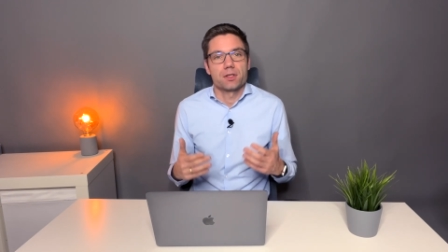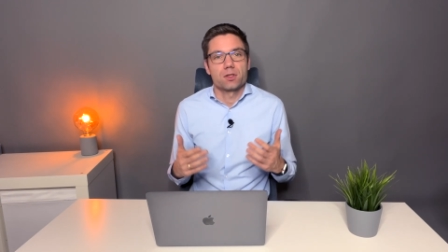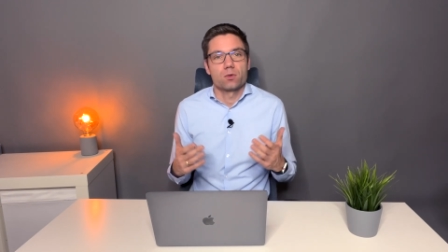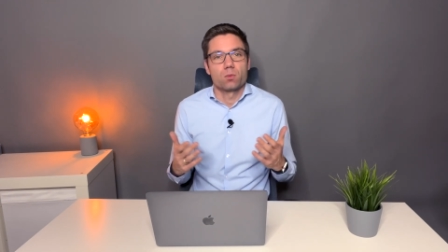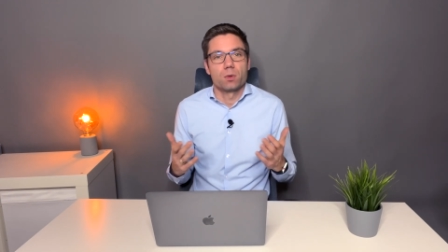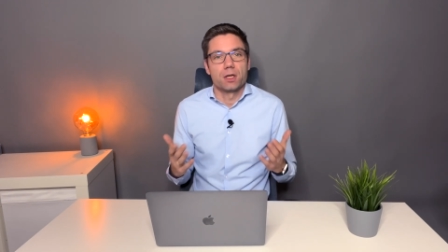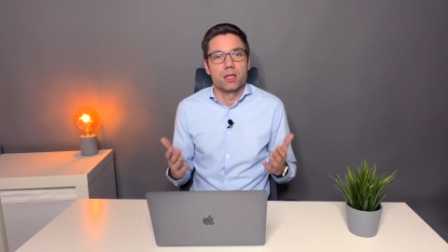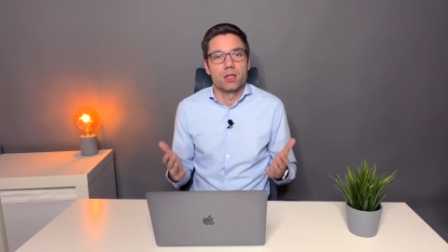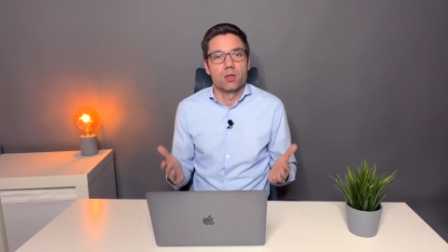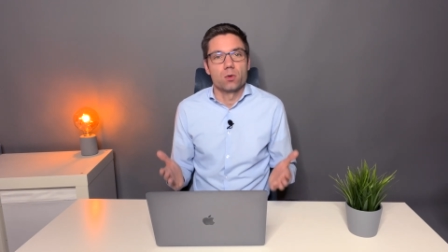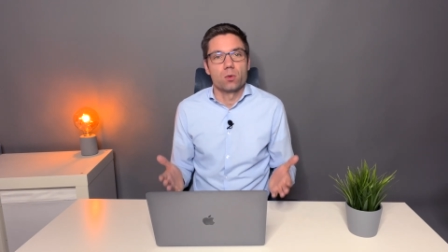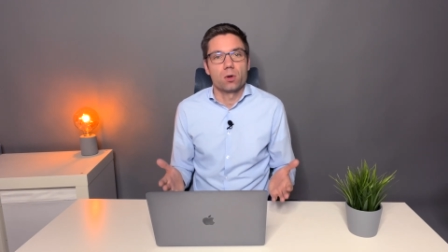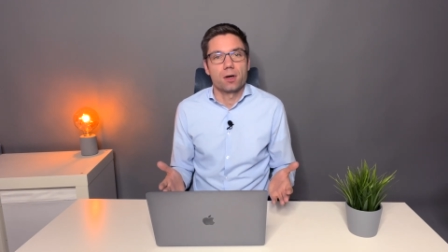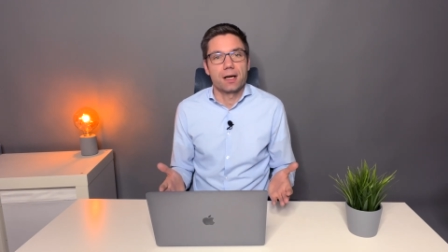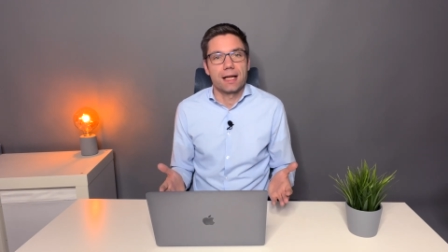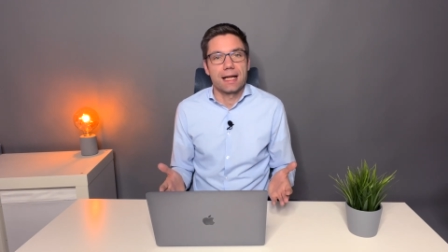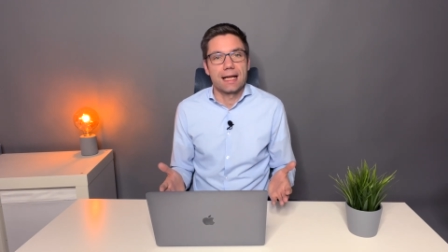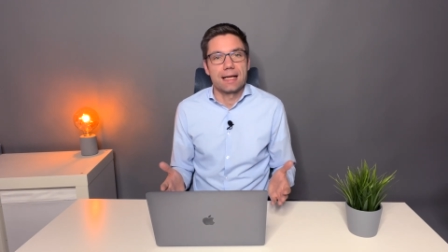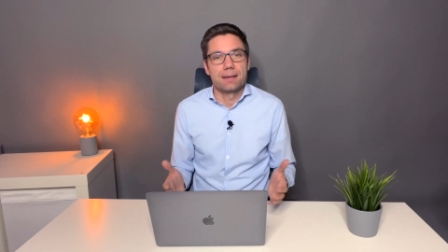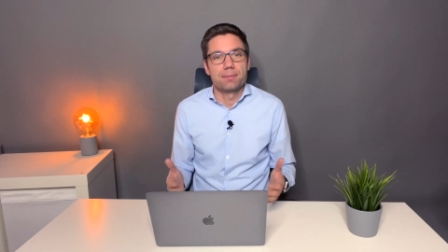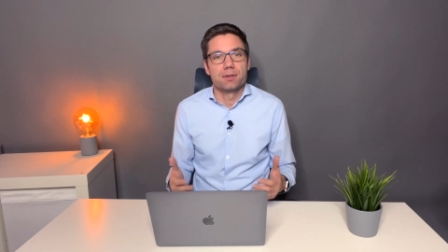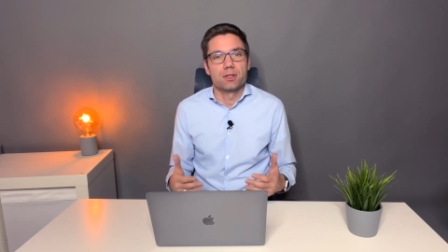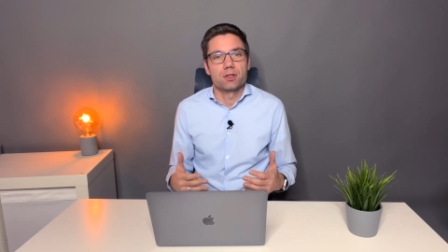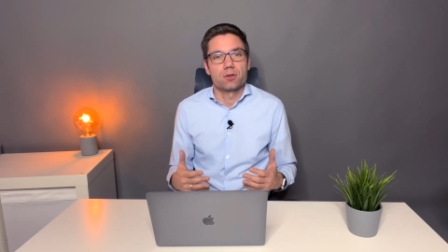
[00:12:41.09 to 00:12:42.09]
when you are
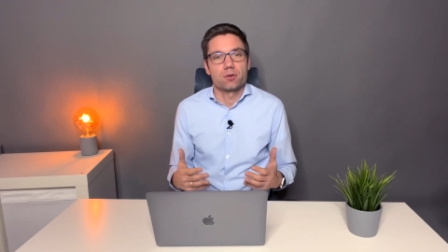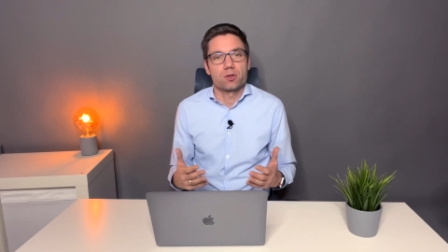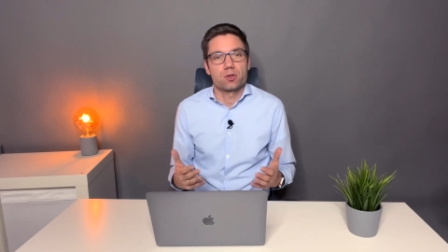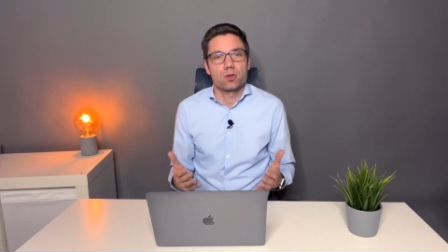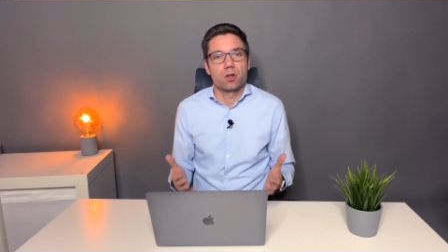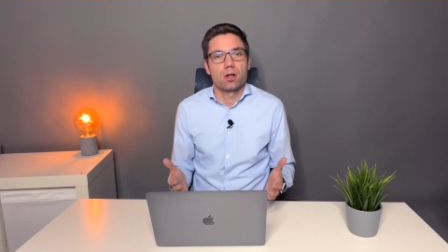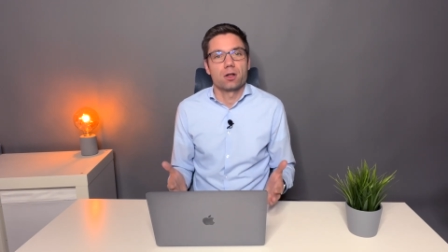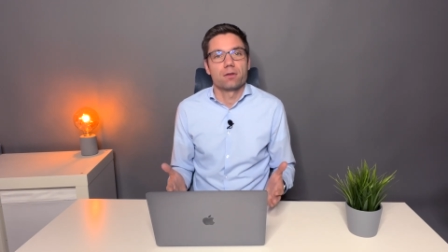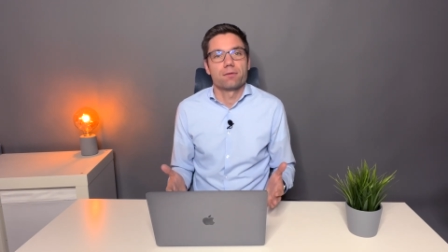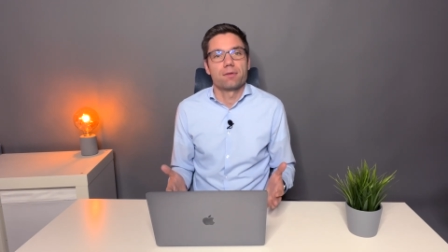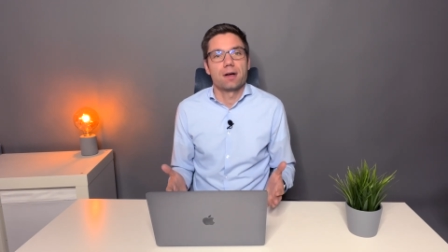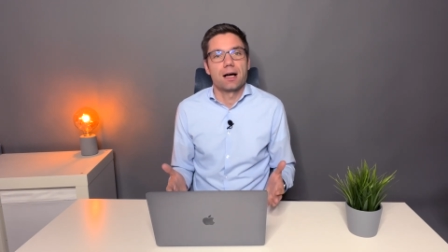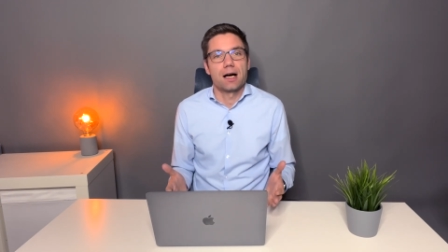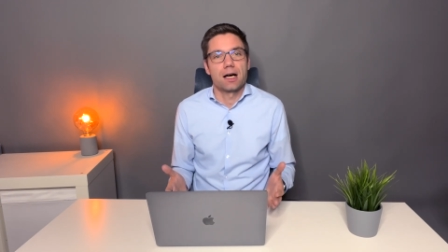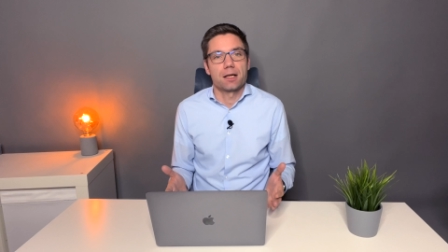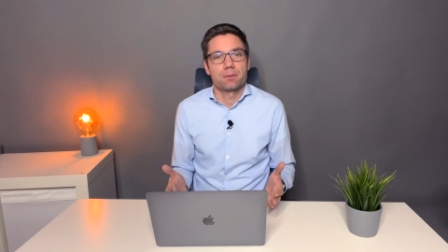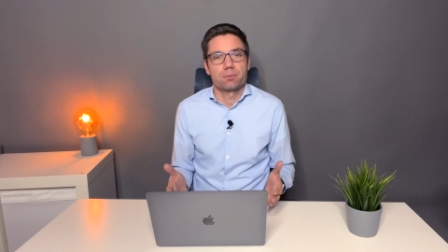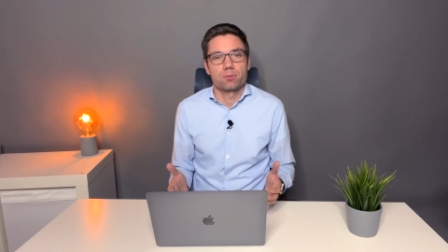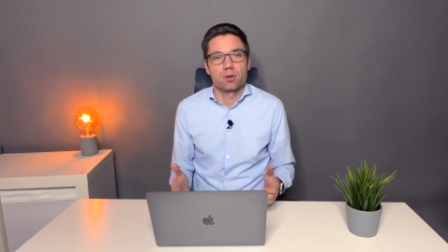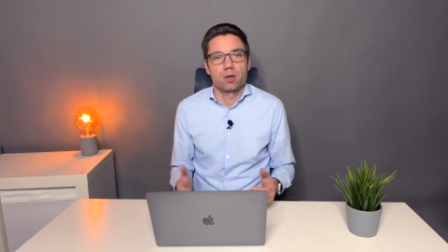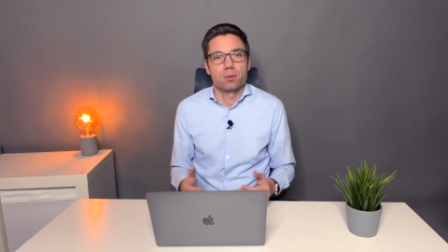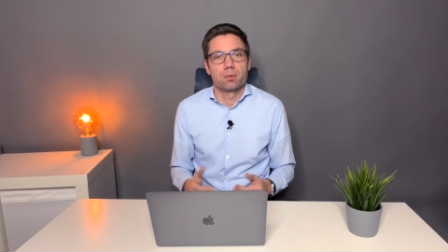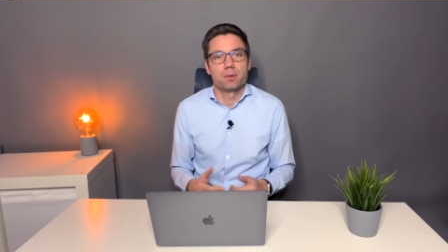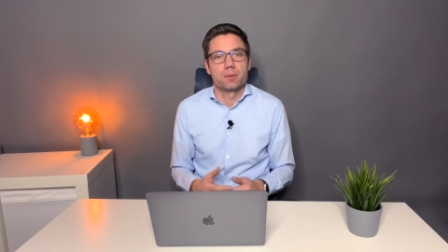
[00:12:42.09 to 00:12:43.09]
able to solve hard
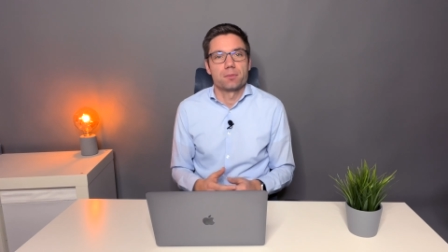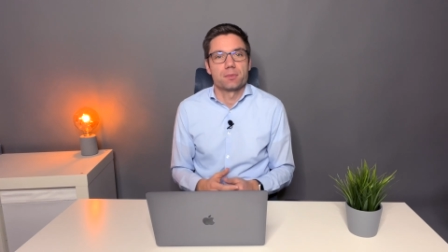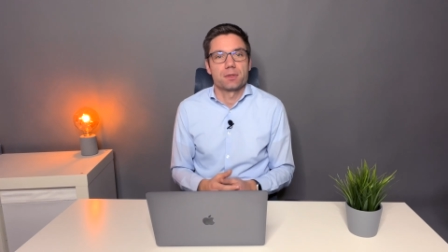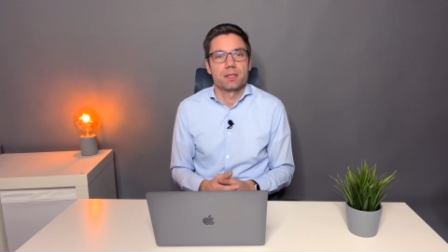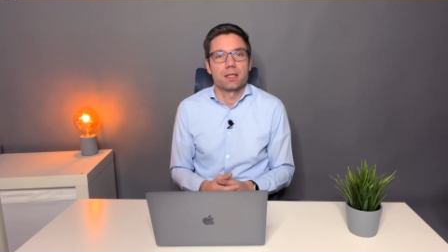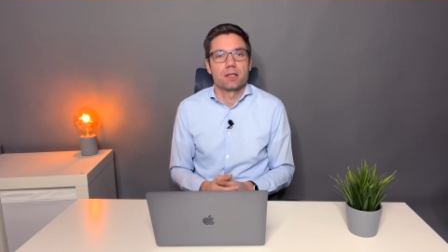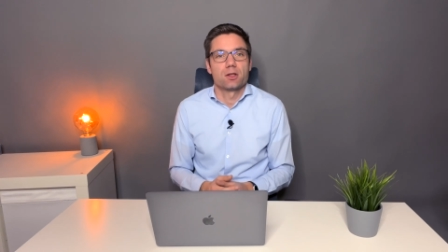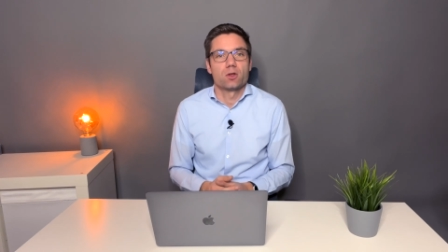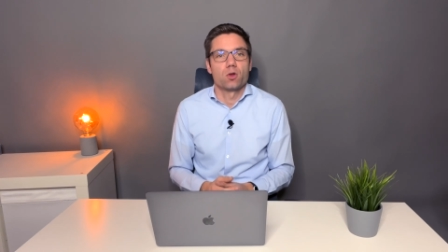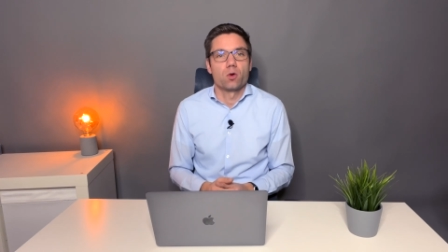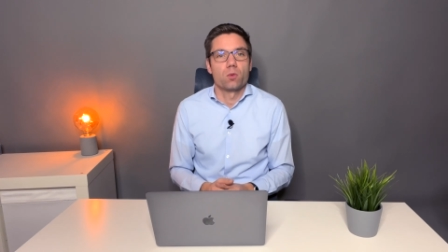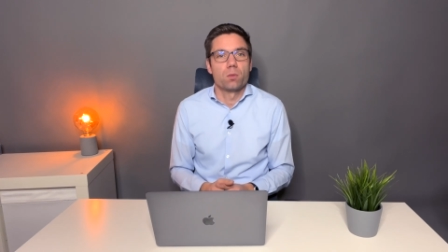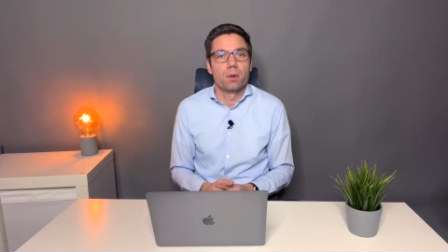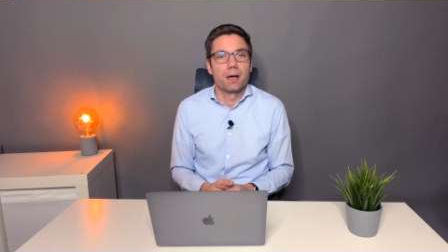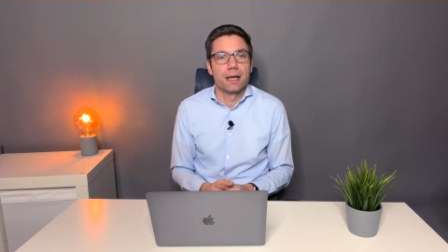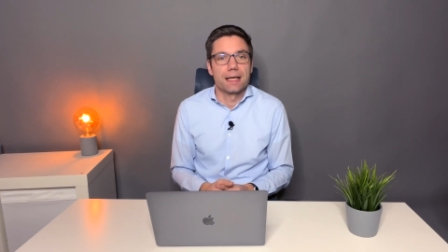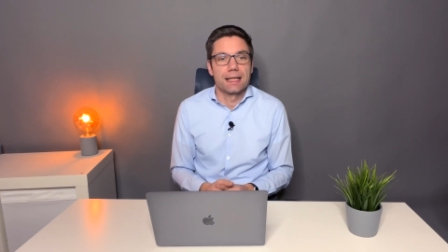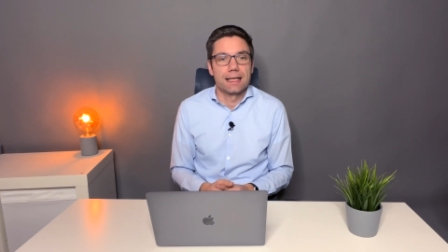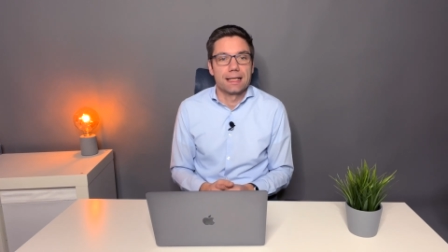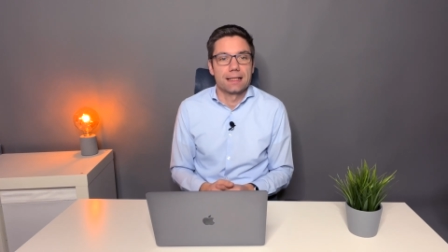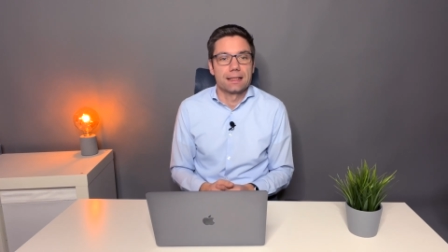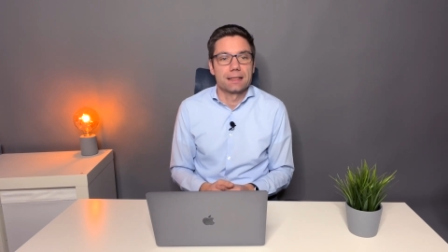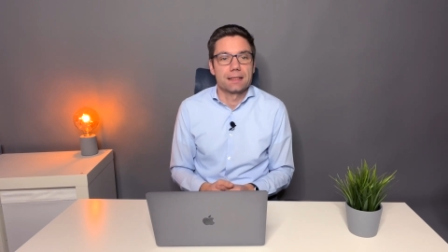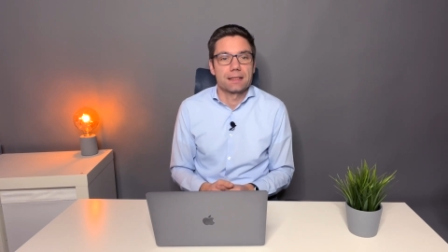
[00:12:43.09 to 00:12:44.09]
problems that nobody
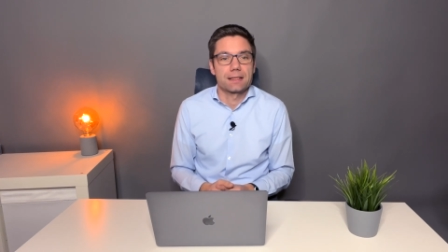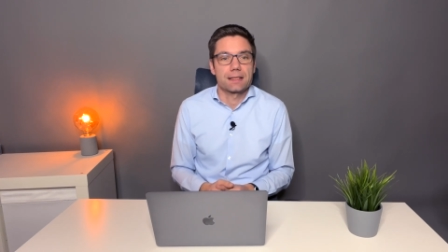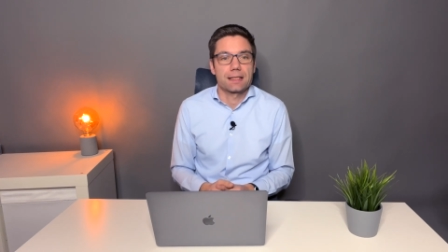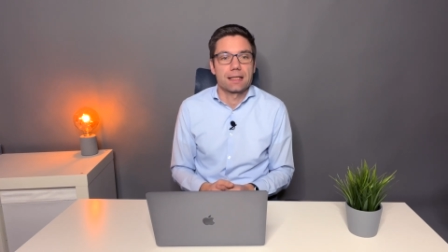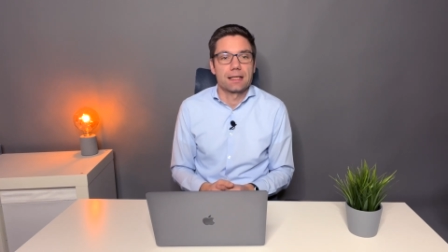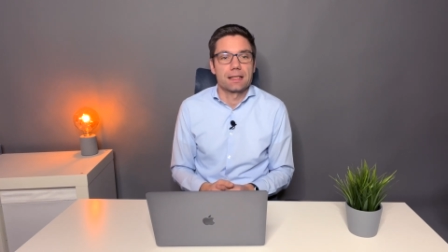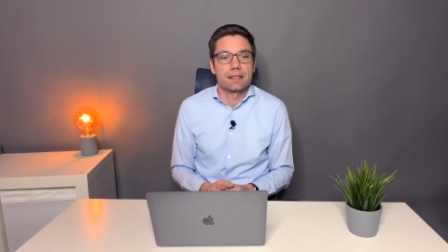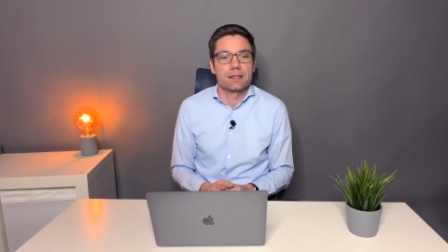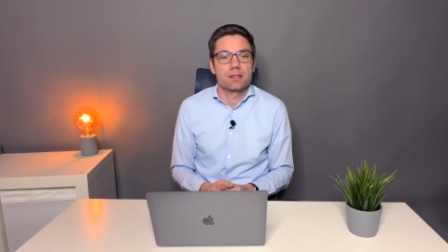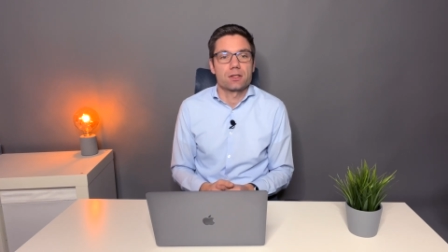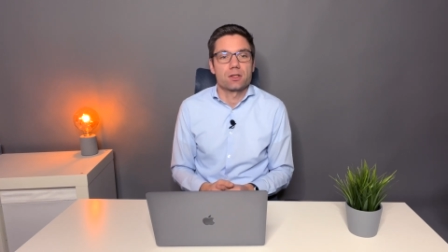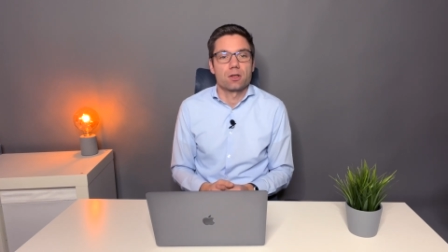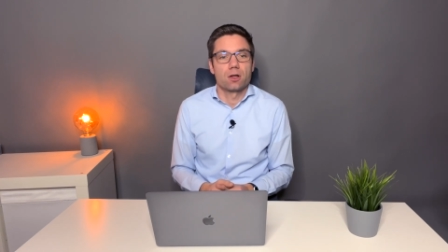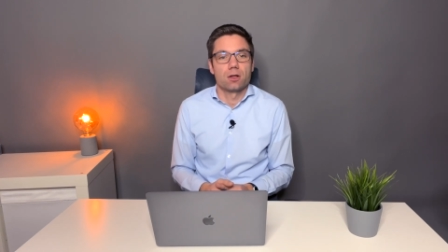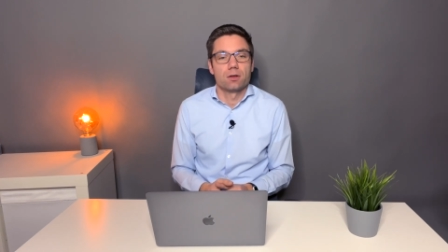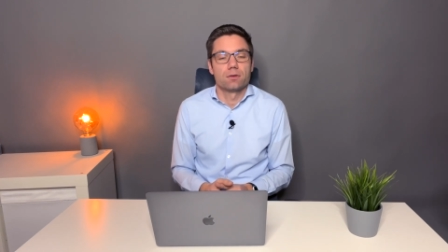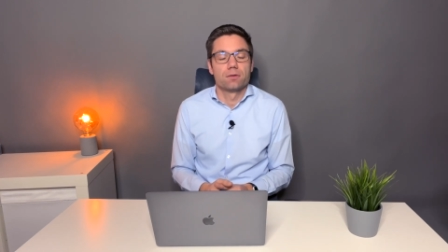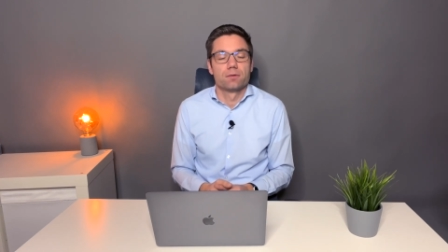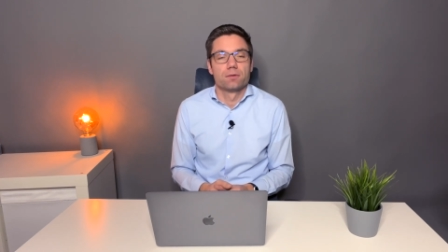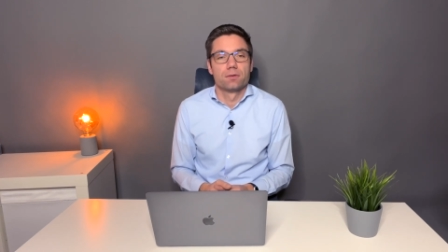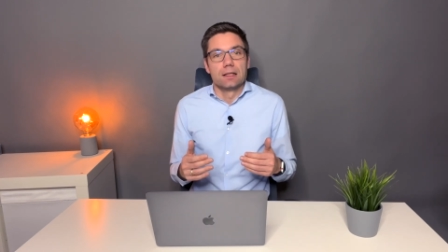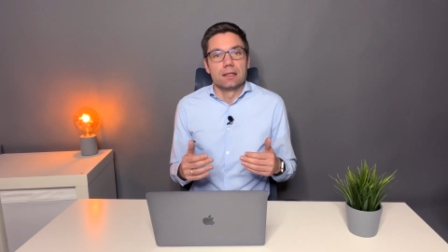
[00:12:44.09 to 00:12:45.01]
else can solve.